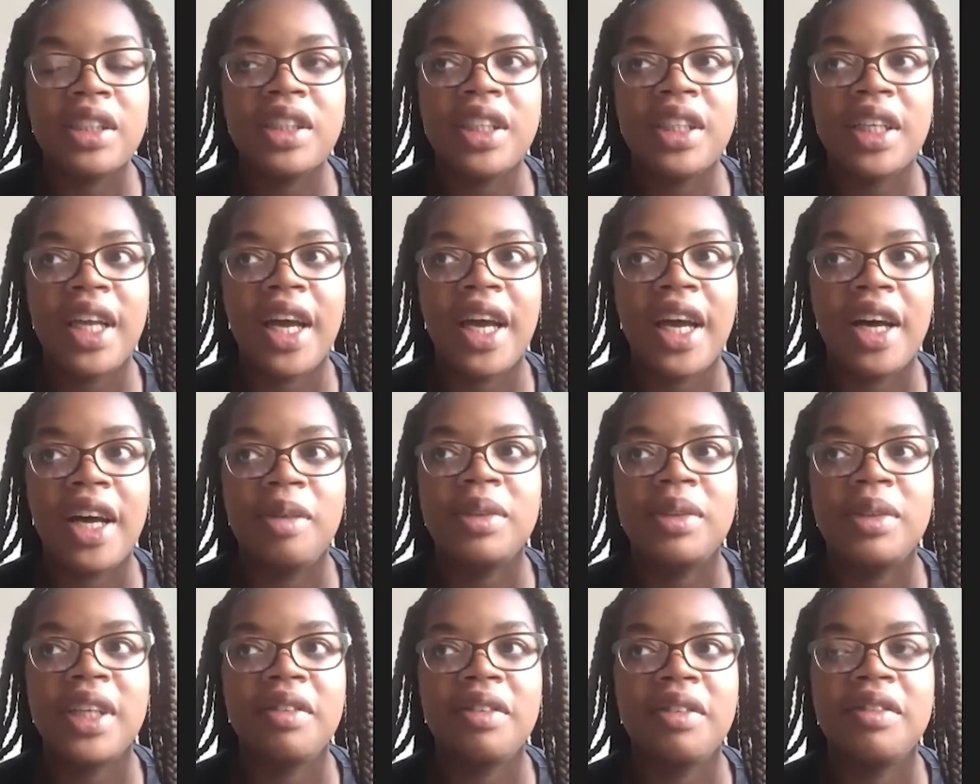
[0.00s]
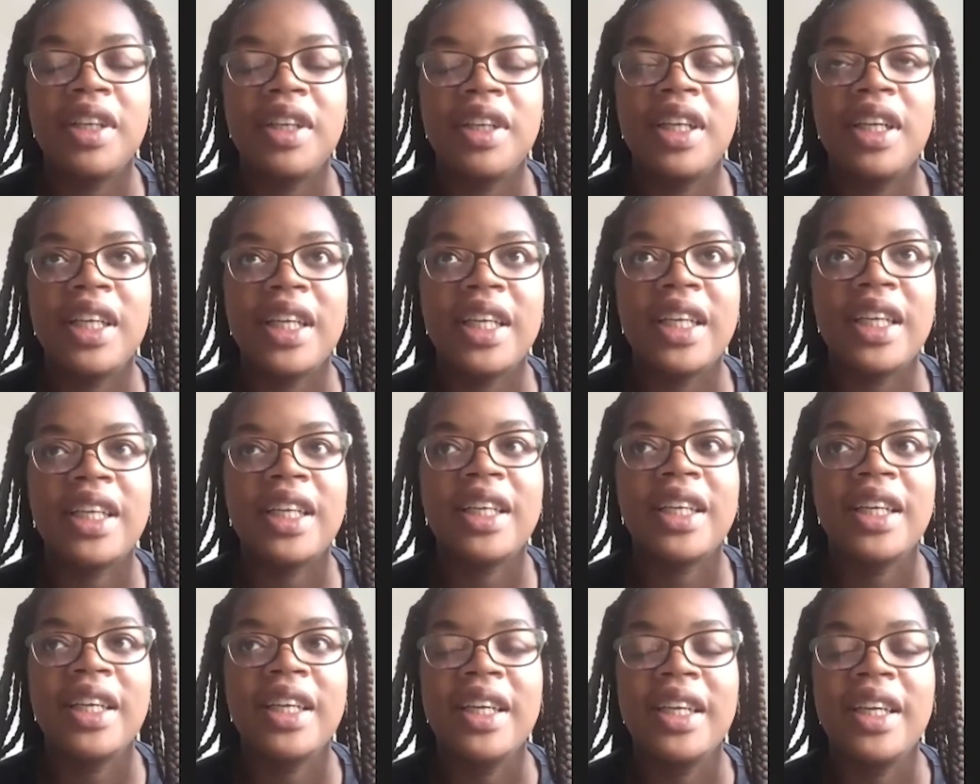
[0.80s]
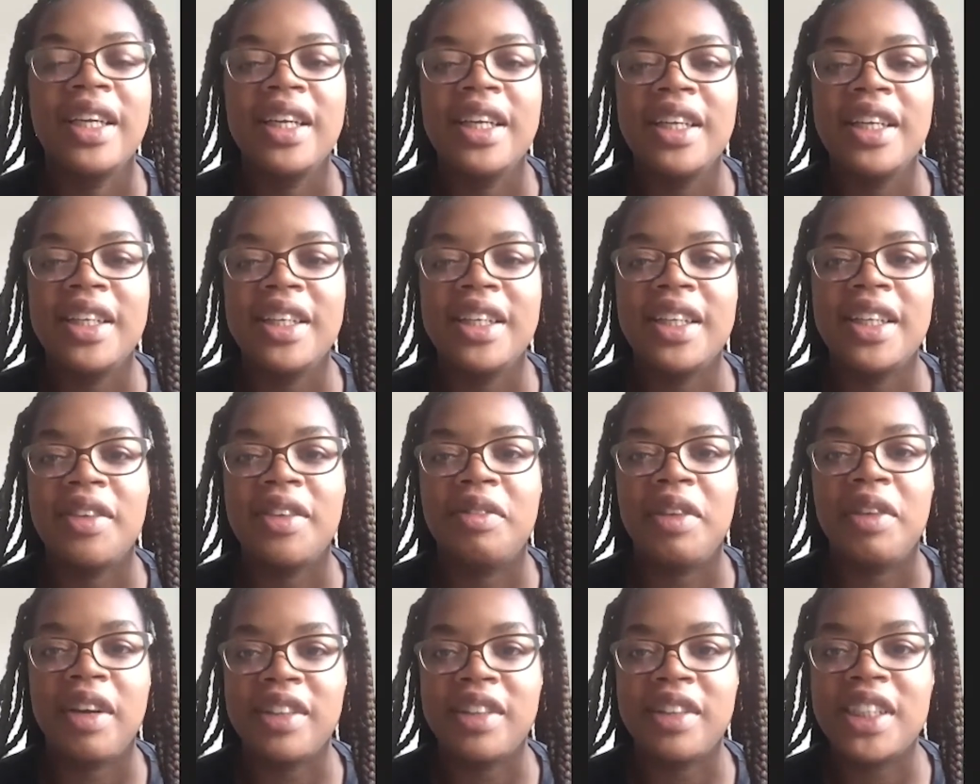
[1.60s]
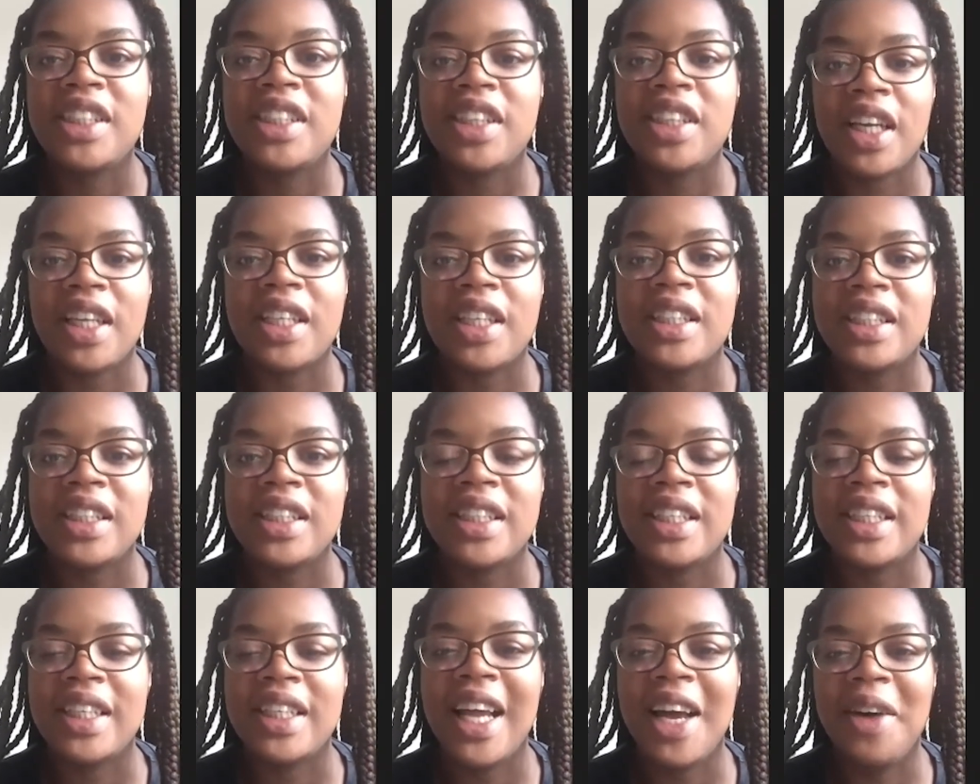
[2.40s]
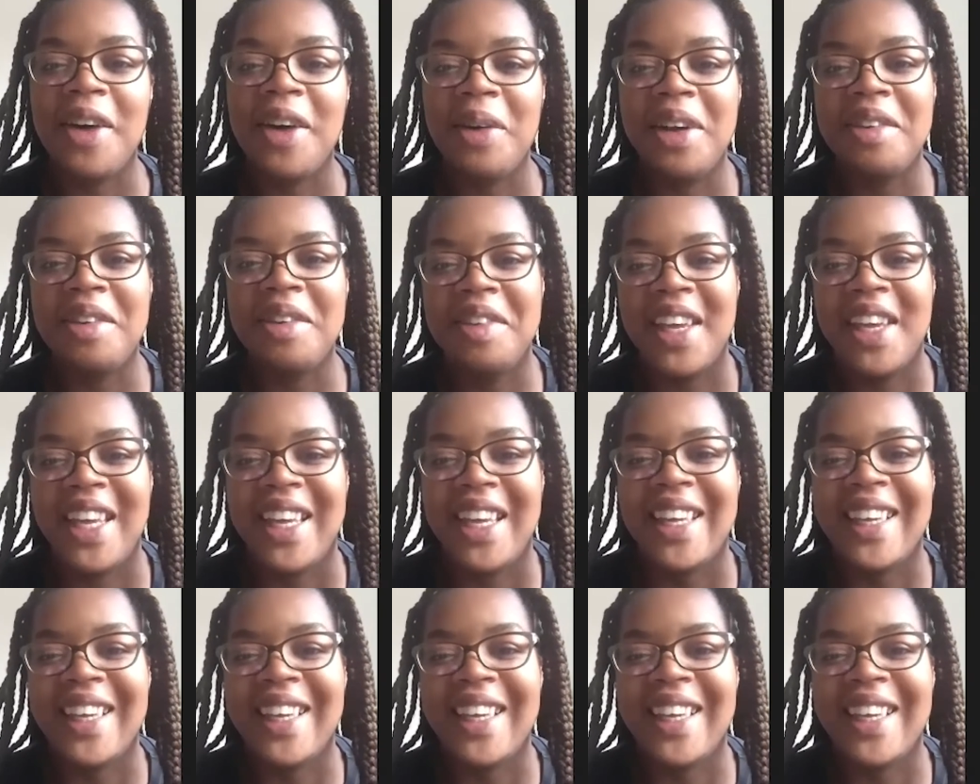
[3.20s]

So yeah, I'm definitely very sciencey in how I think.